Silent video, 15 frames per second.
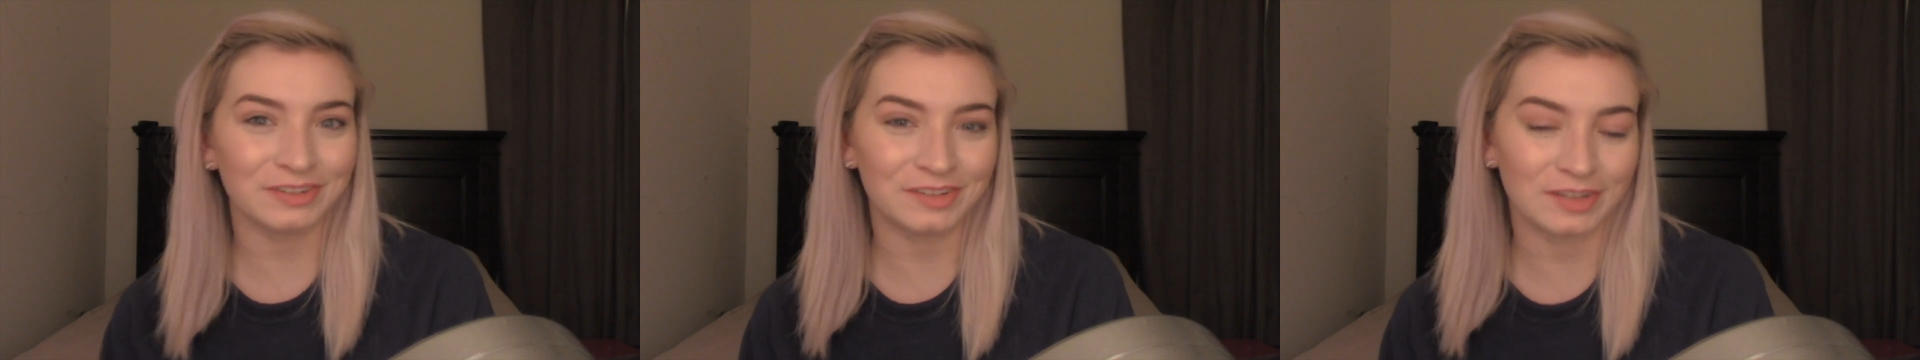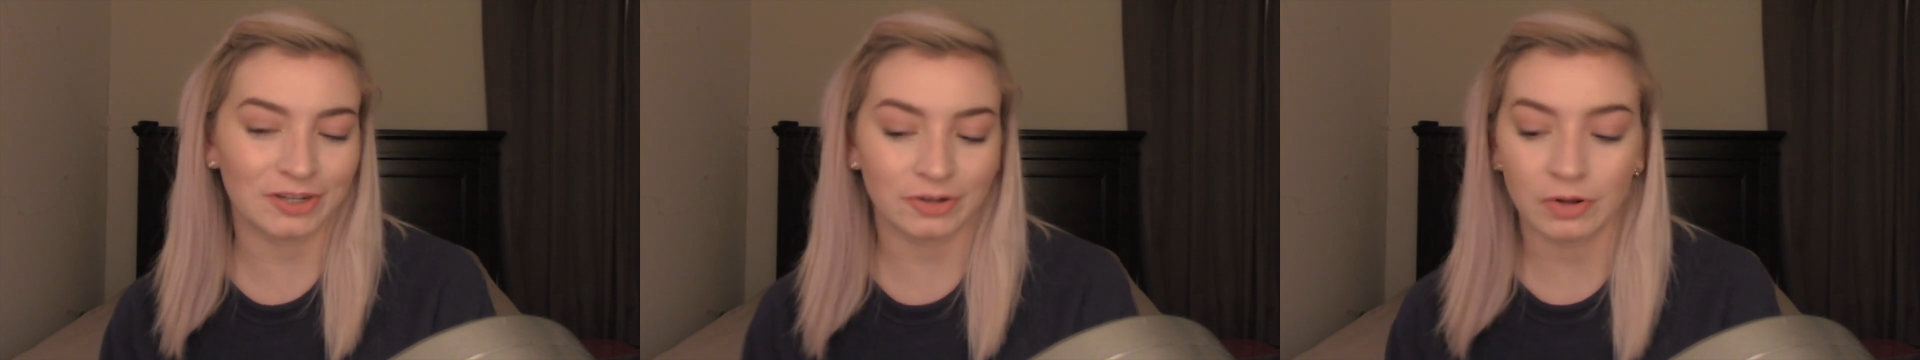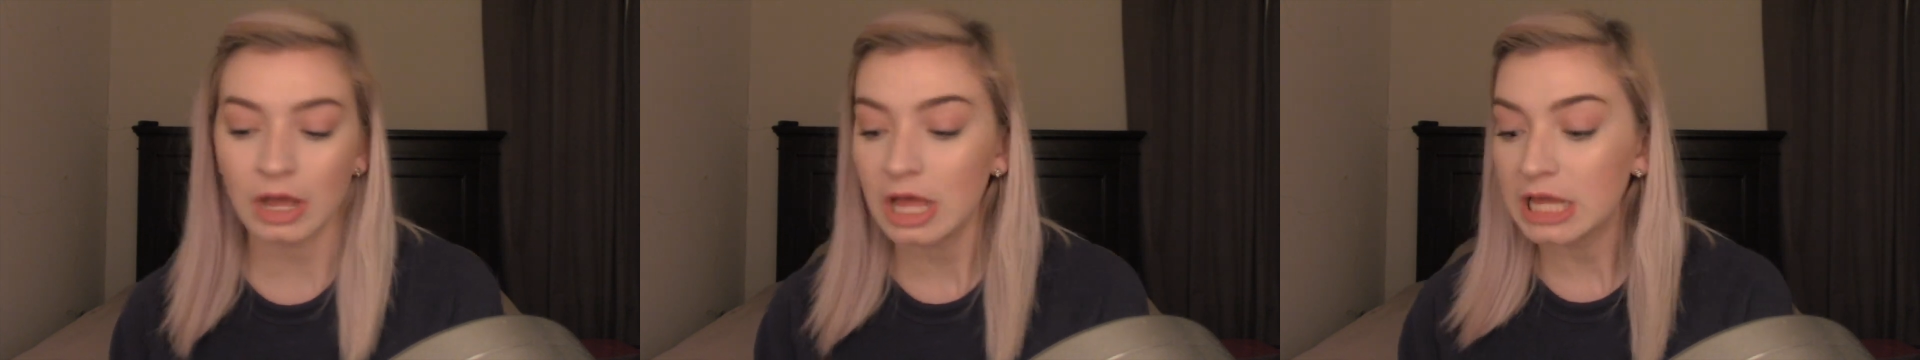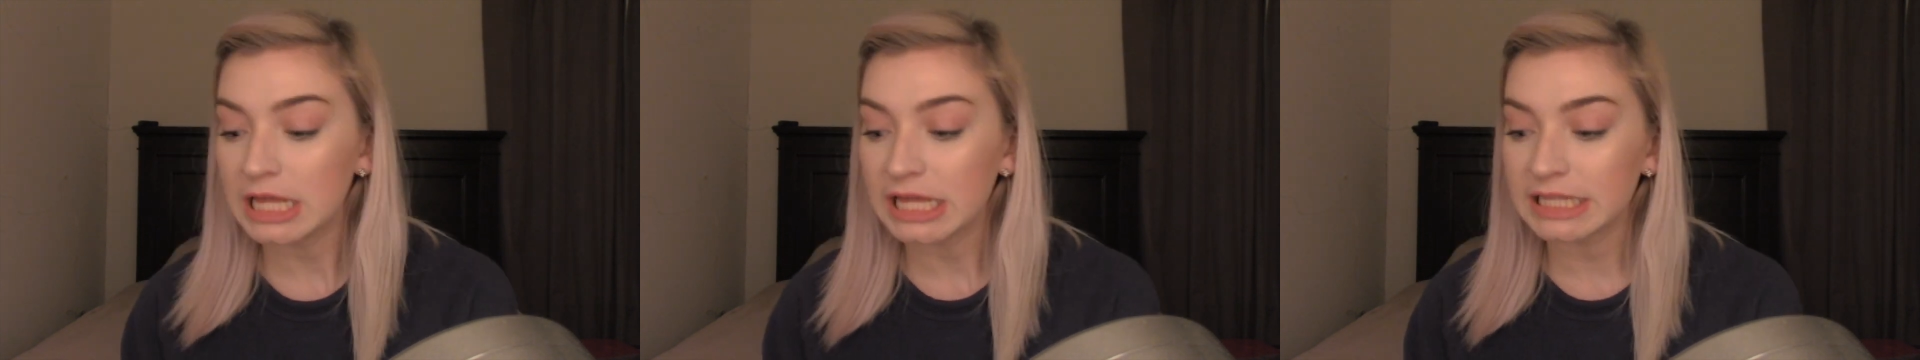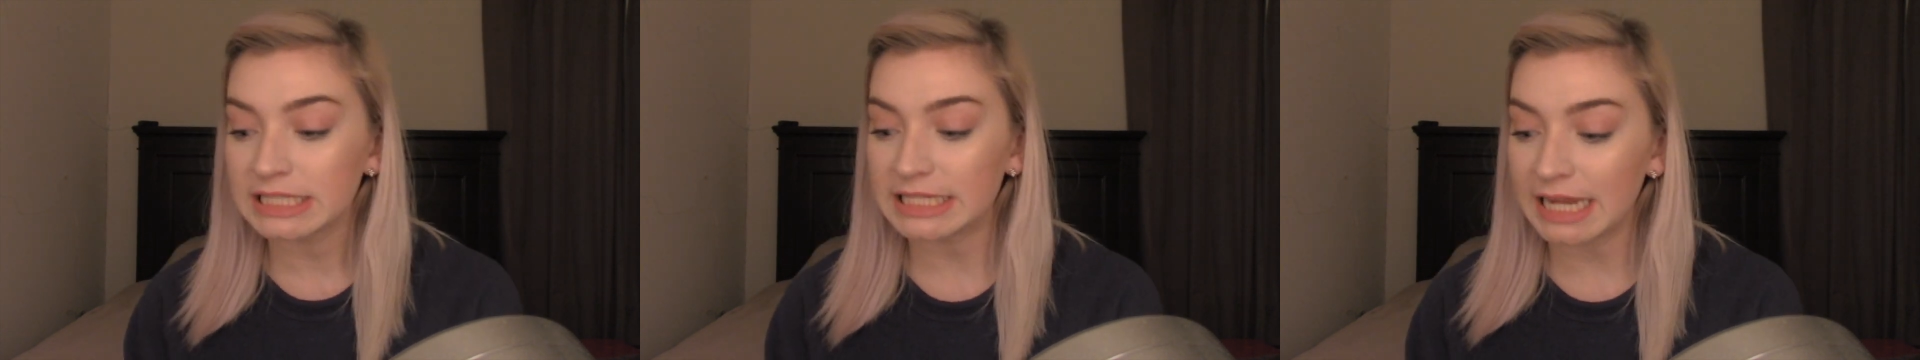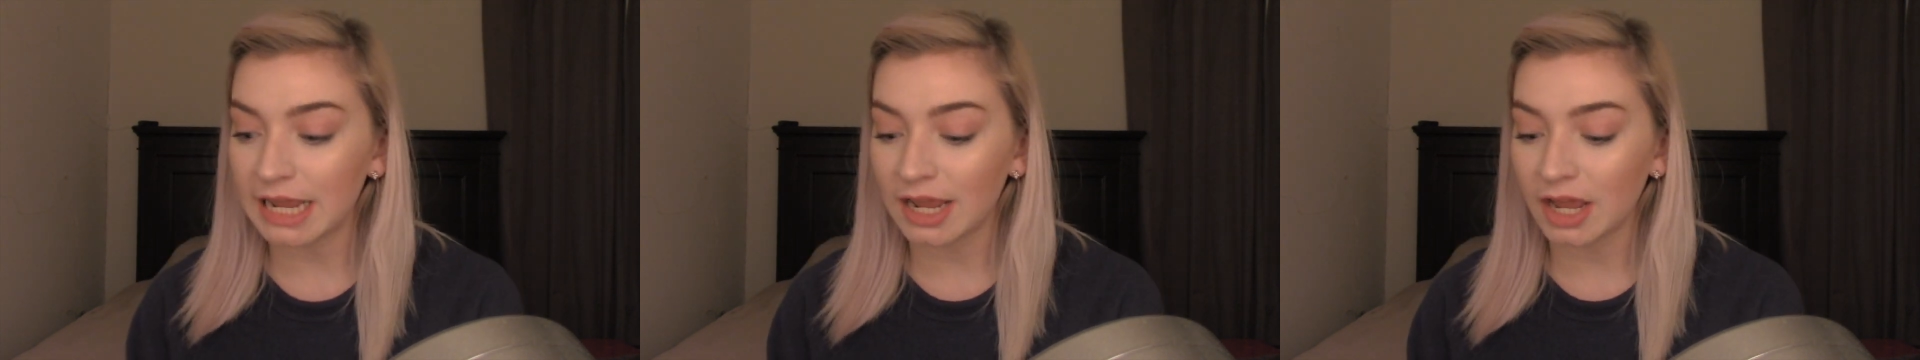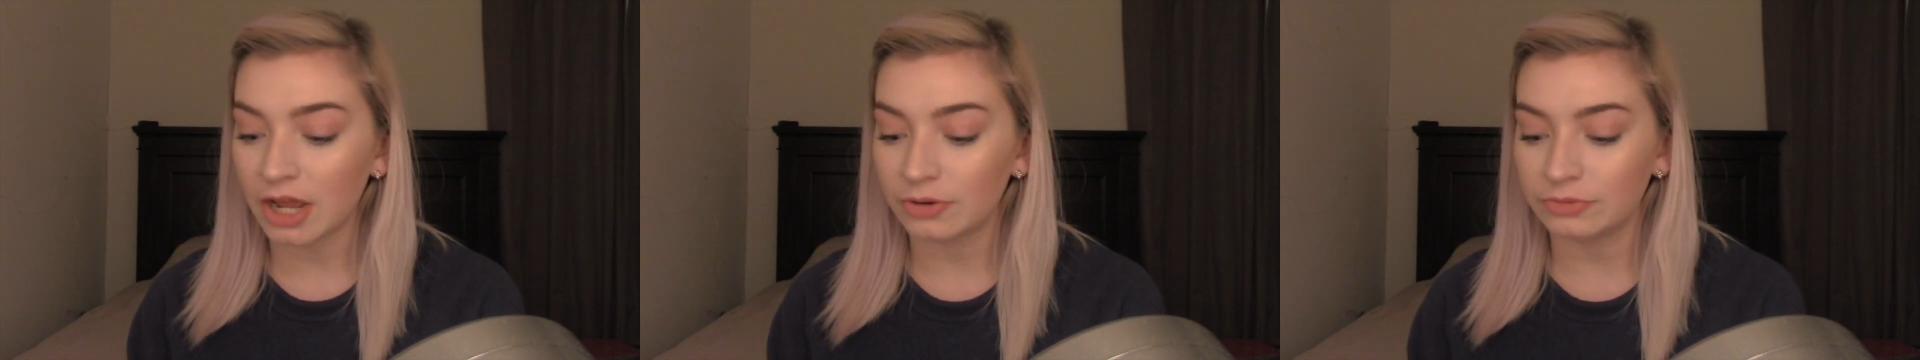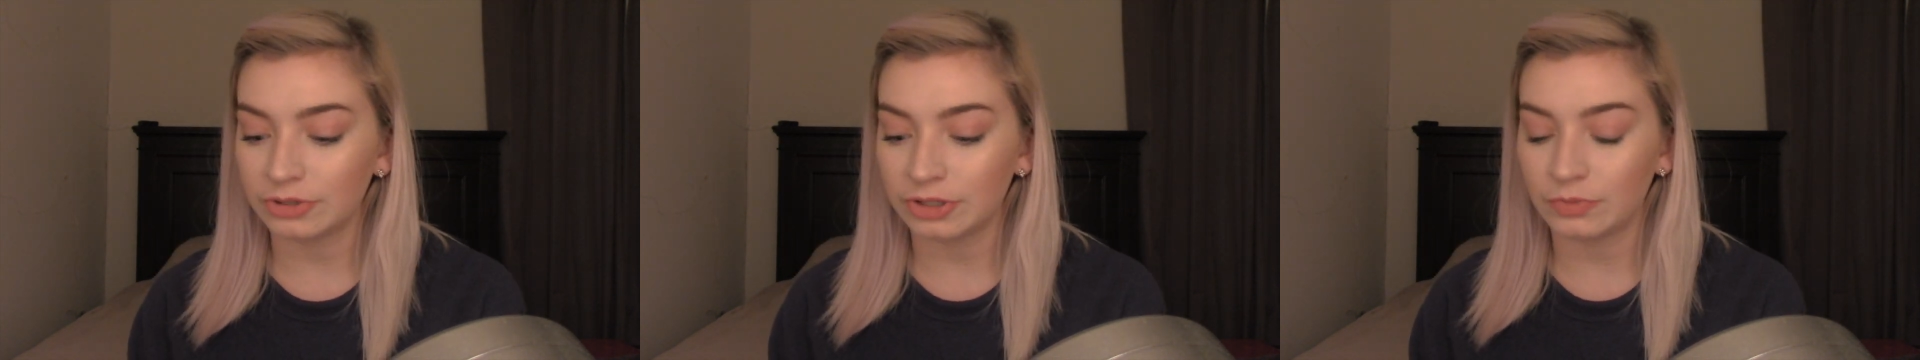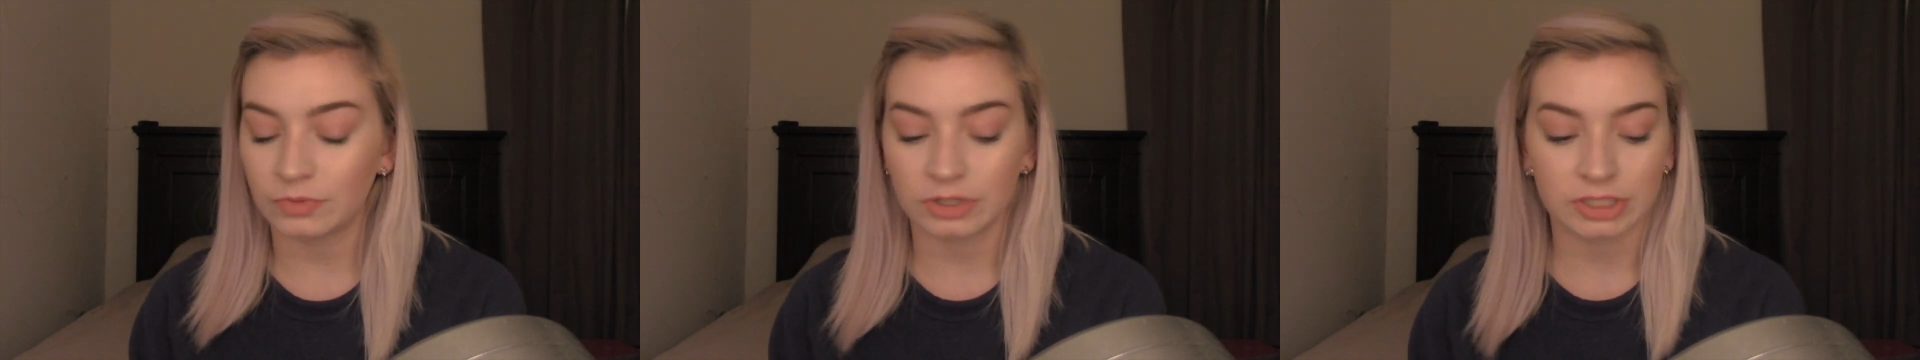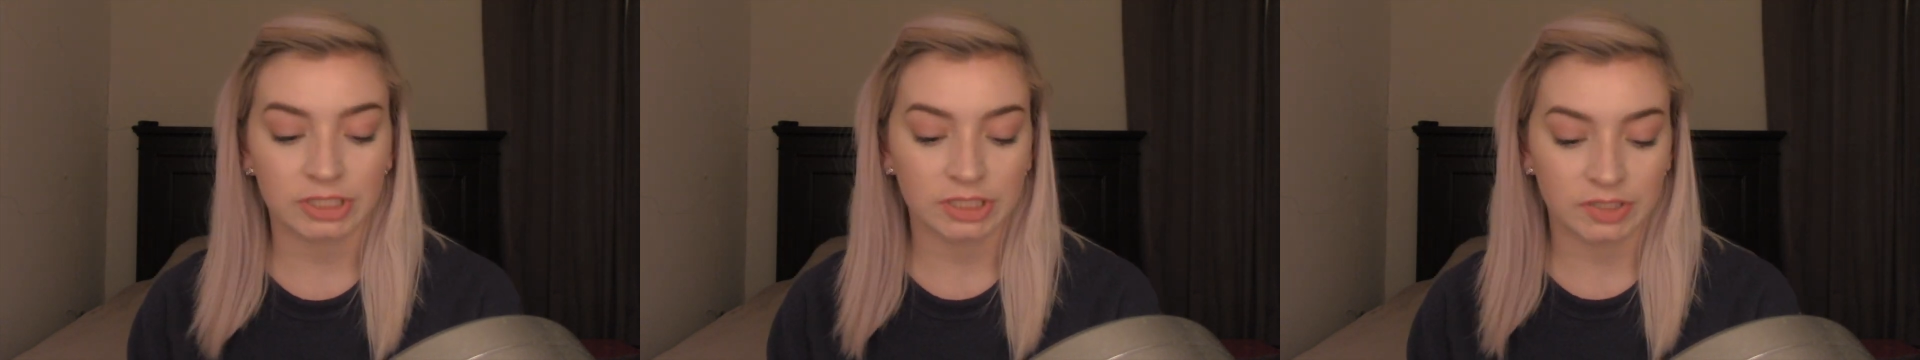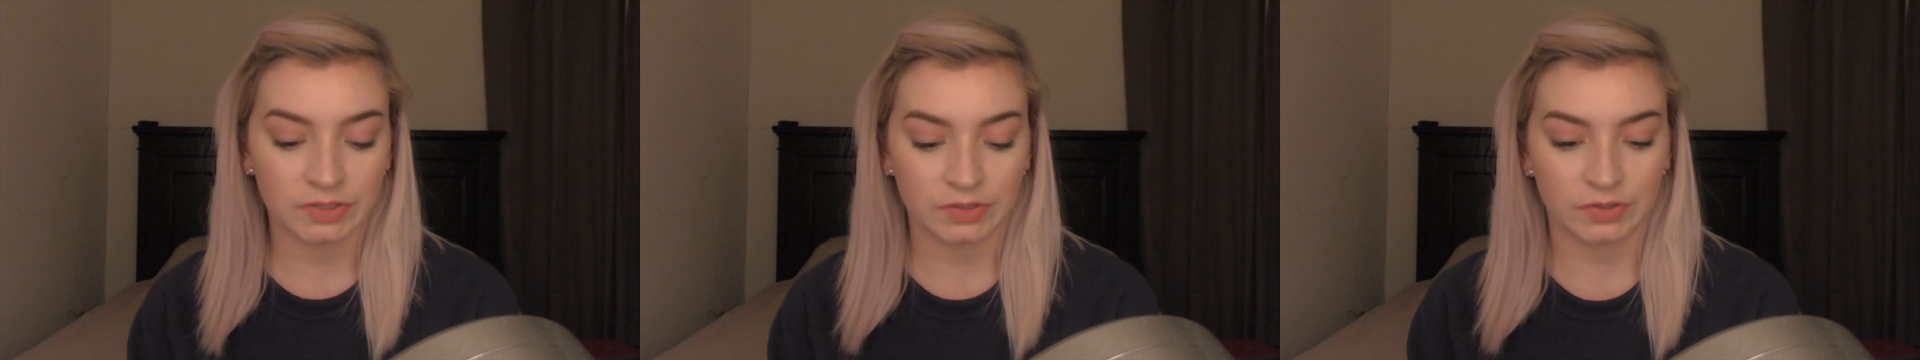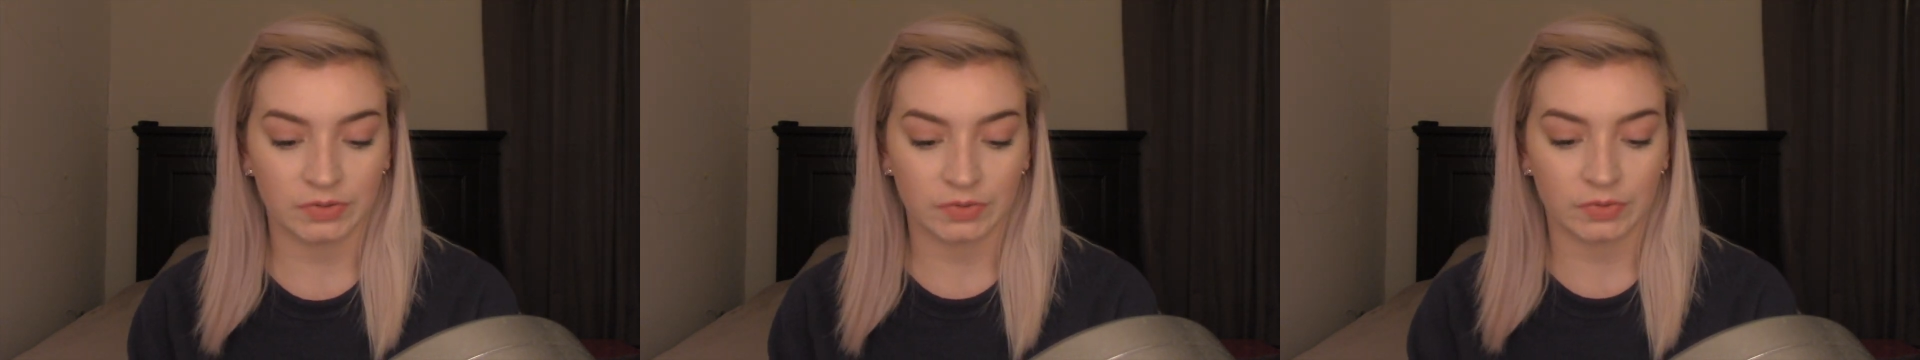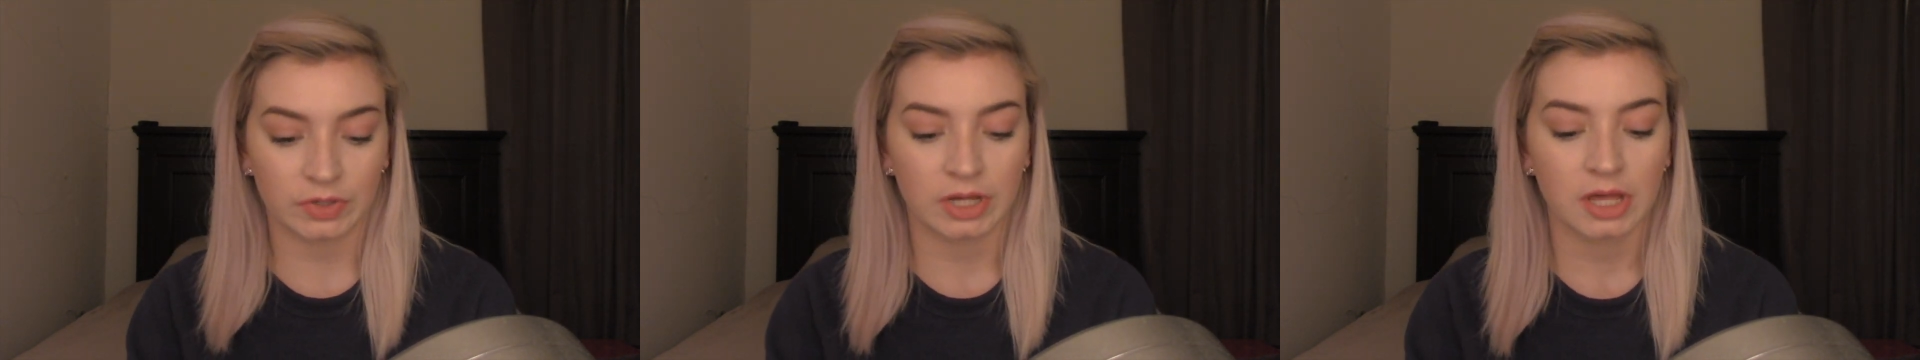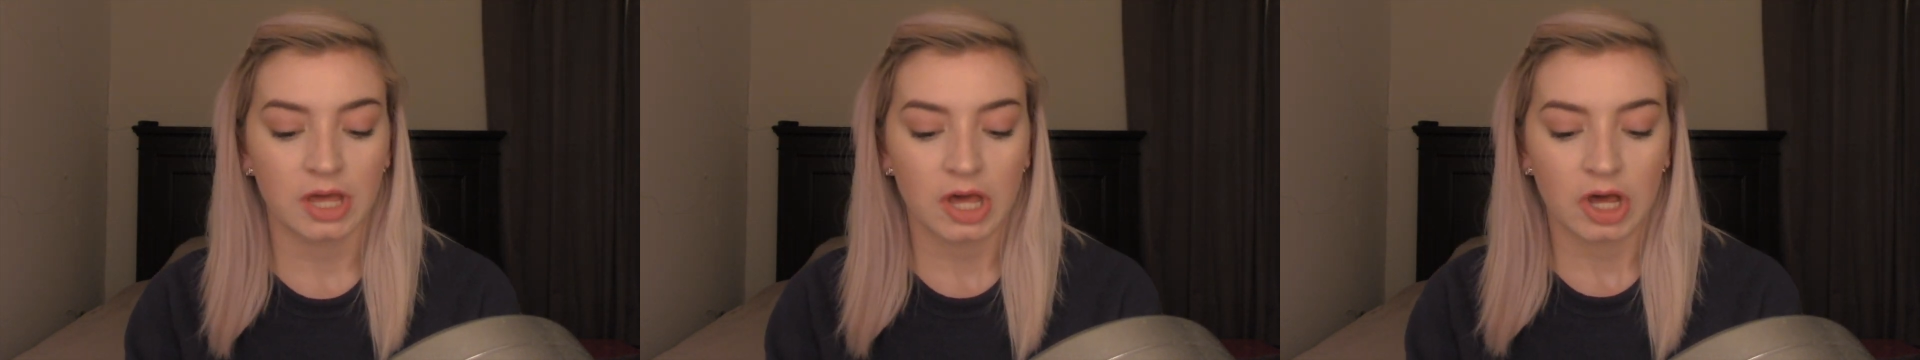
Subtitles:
So today I really want to do